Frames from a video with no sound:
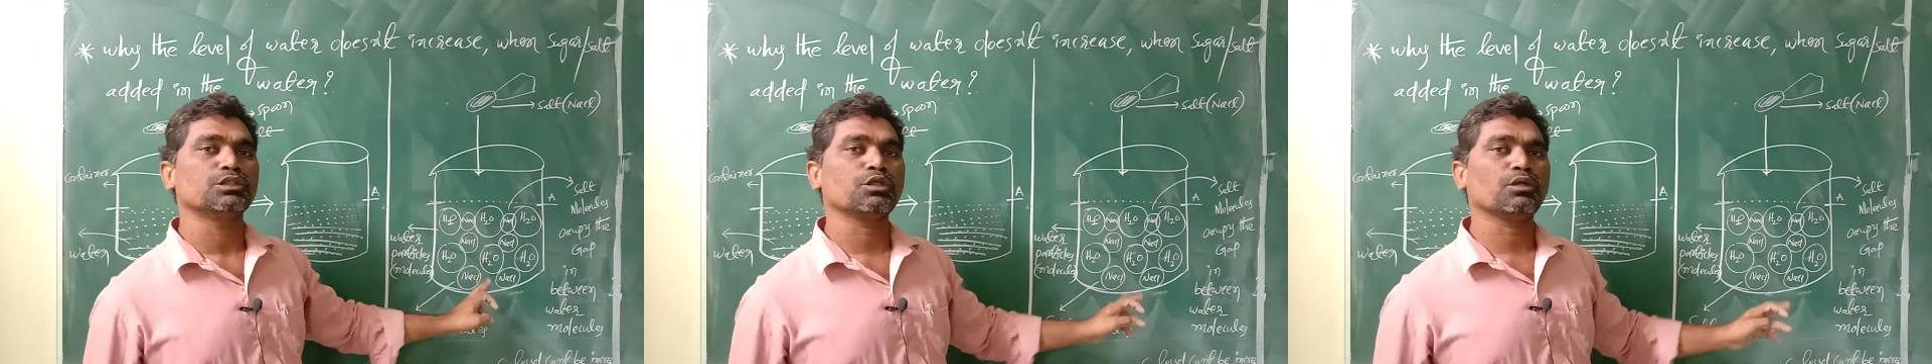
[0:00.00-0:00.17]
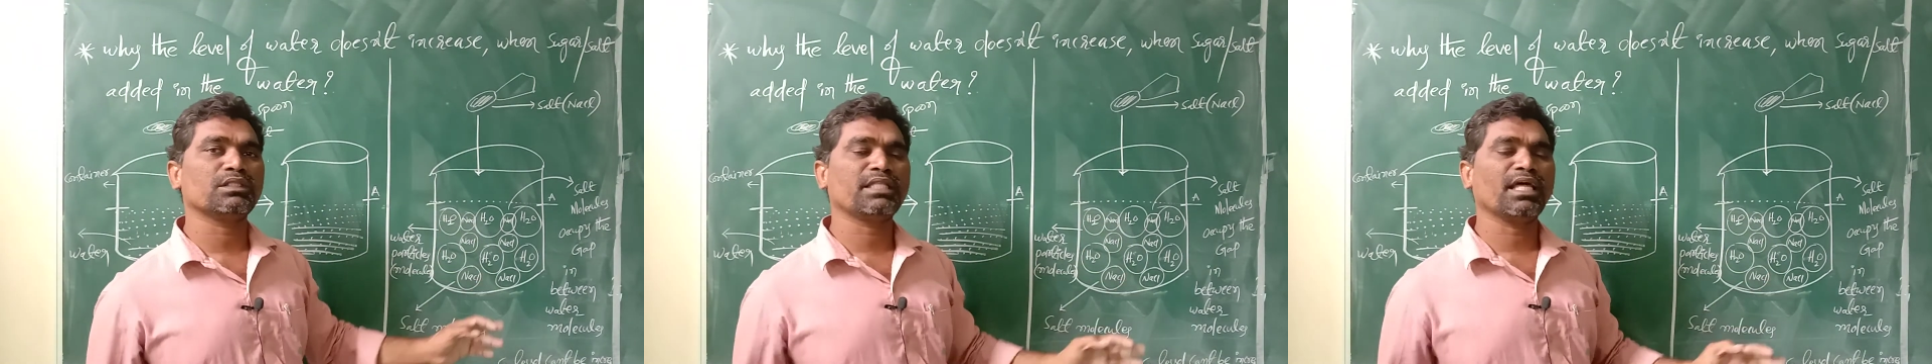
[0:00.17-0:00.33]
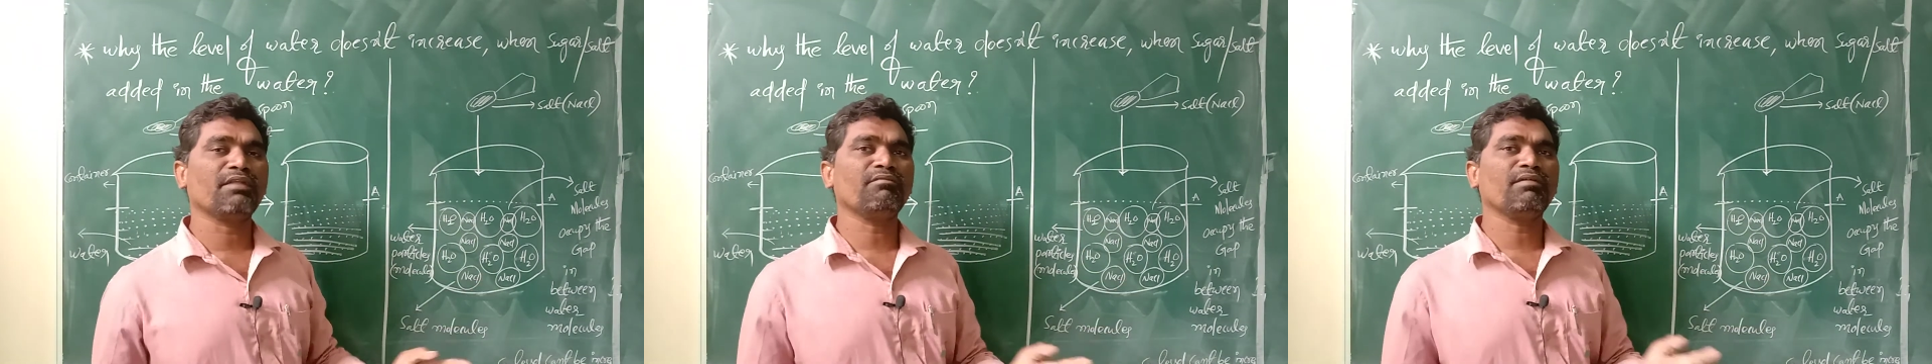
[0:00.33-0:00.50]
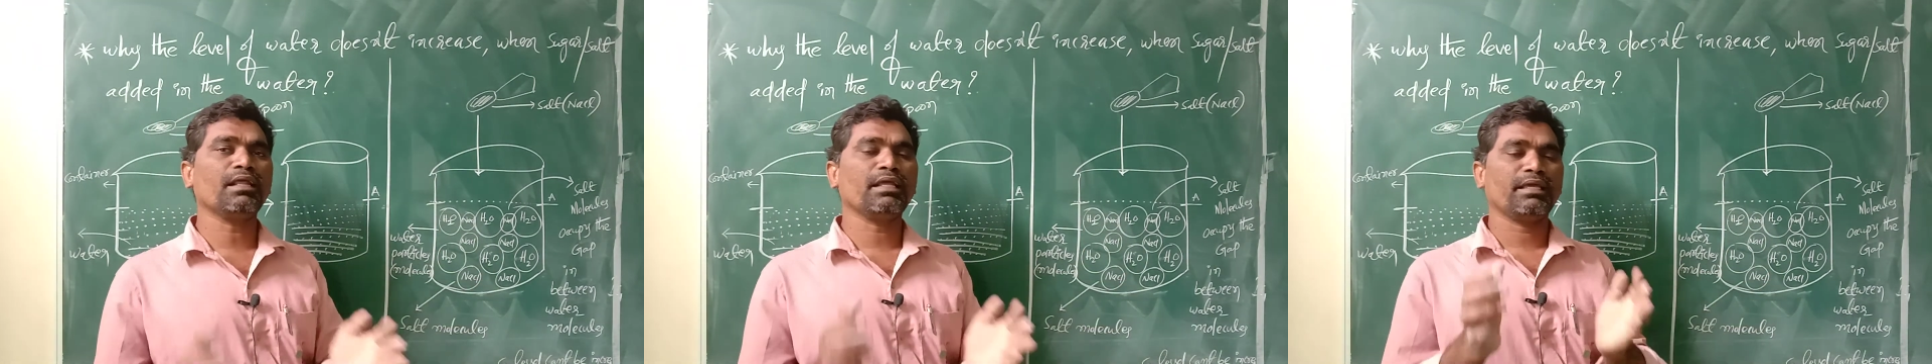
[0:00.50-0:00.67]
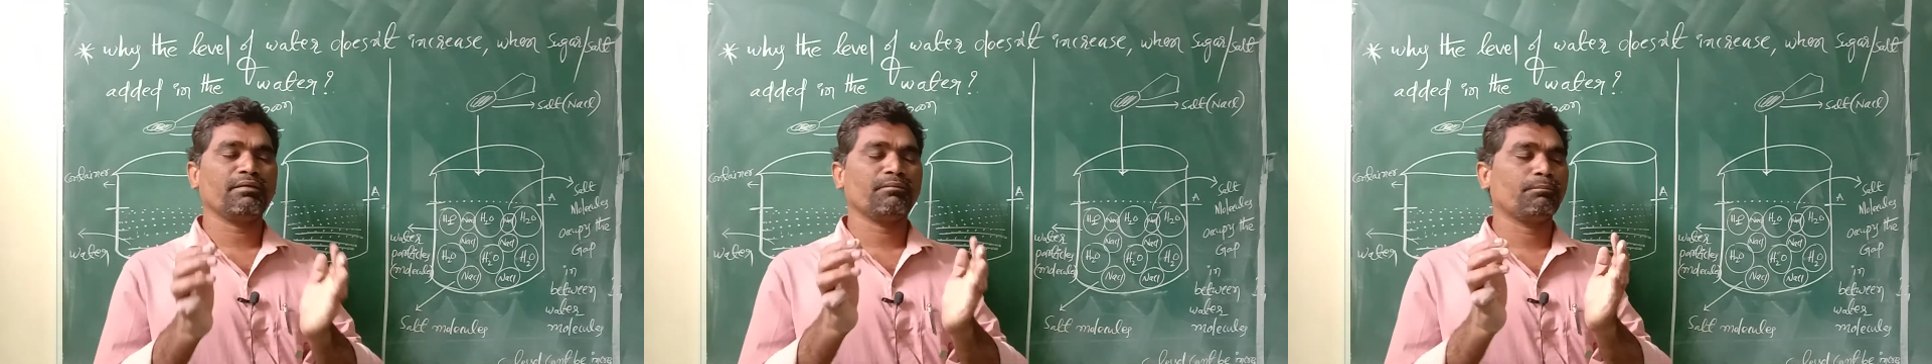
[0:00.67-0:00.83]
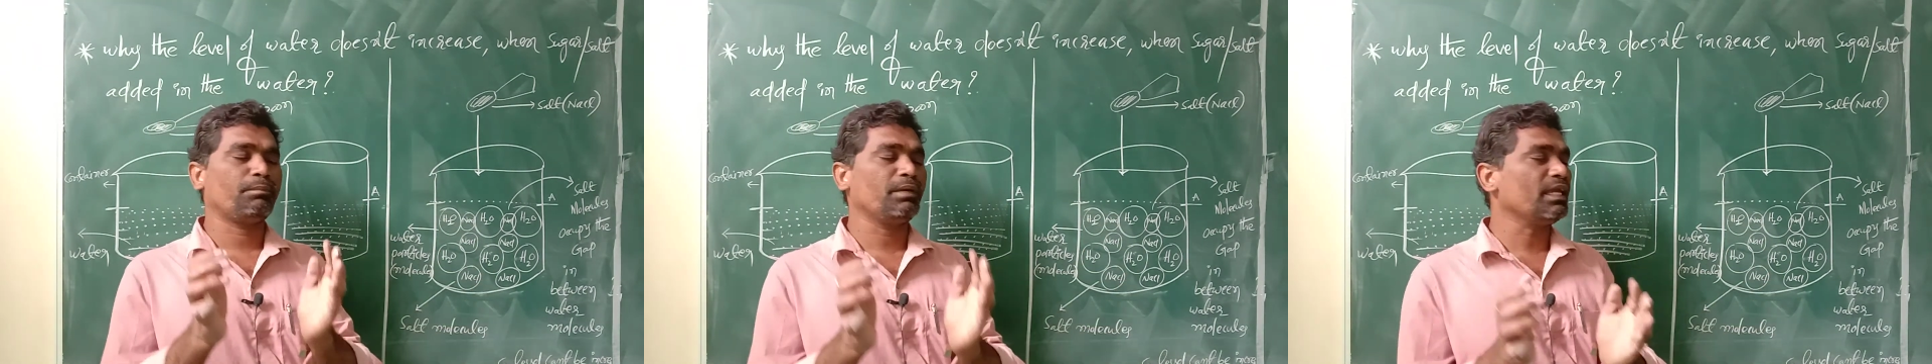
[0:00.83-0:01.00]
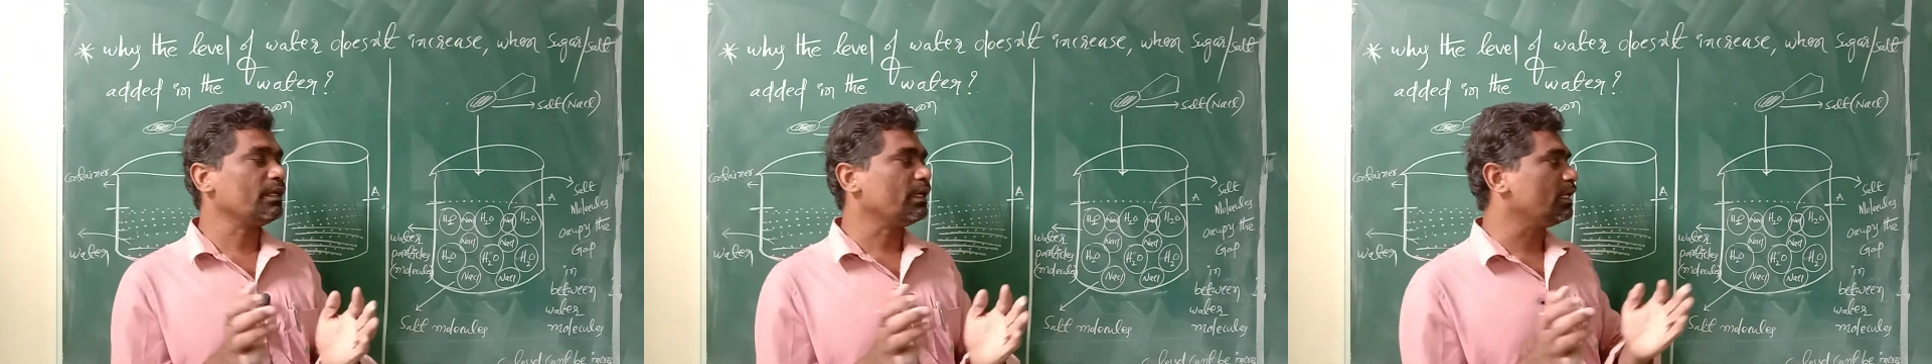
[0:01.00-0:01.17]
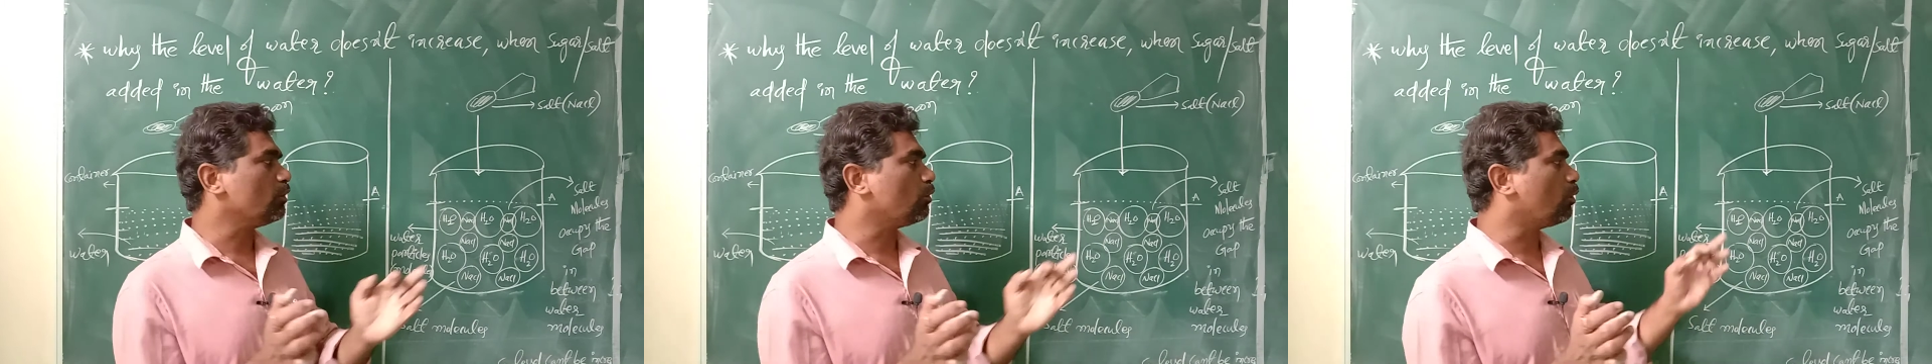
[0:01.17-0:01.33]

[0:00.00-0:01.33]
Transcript: So there will be,